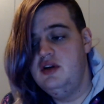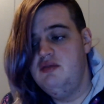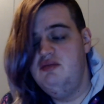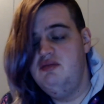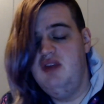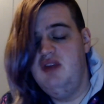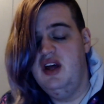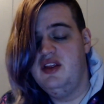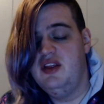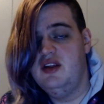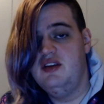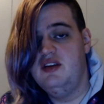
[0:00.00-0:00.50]

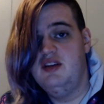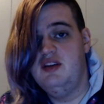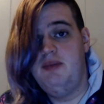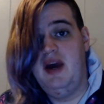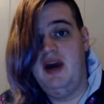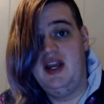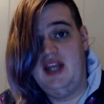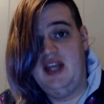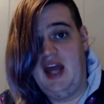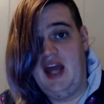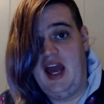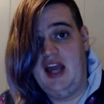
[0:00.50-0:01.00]
Nothing
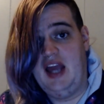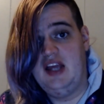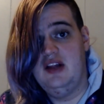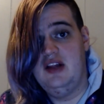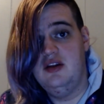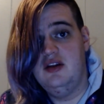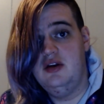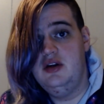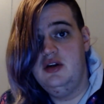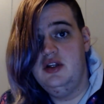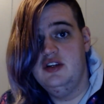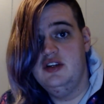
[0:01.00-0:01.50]

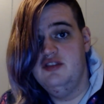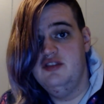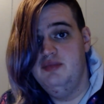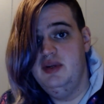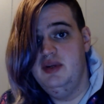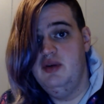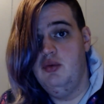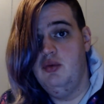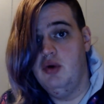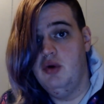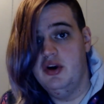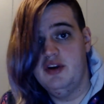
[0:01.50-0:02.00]
spectacular. There have
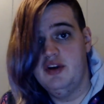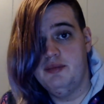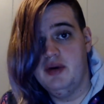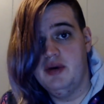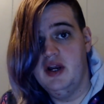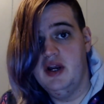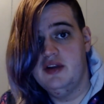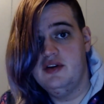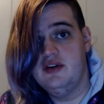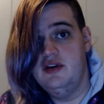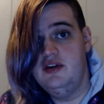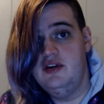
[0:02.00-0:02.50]
been worse
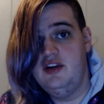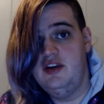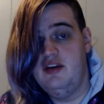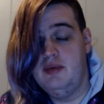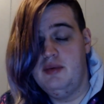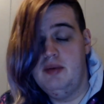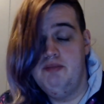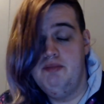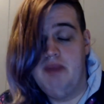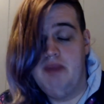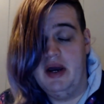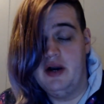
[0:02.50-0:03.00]
presidents. There have
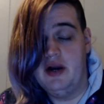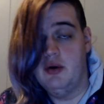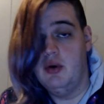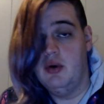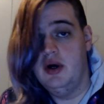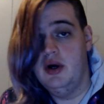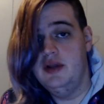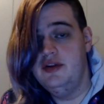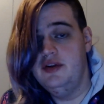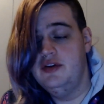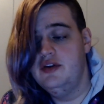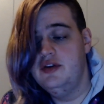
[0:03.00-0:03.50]
been better
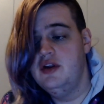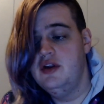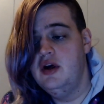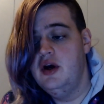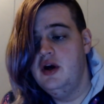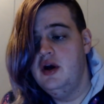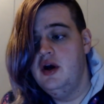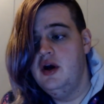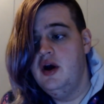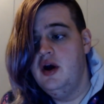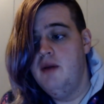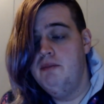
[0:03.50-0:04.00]
ones.
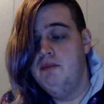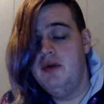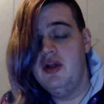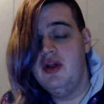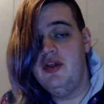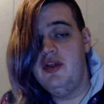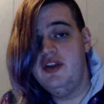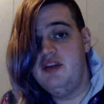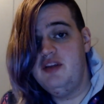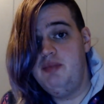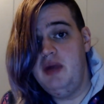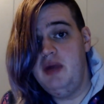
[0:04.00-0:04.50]
But
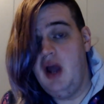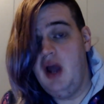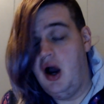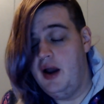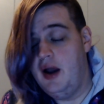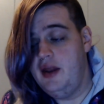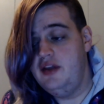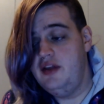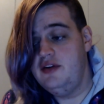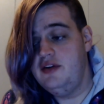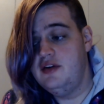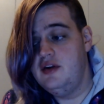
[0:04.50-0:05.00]
let's be
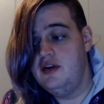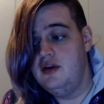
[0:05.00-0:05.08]
honest.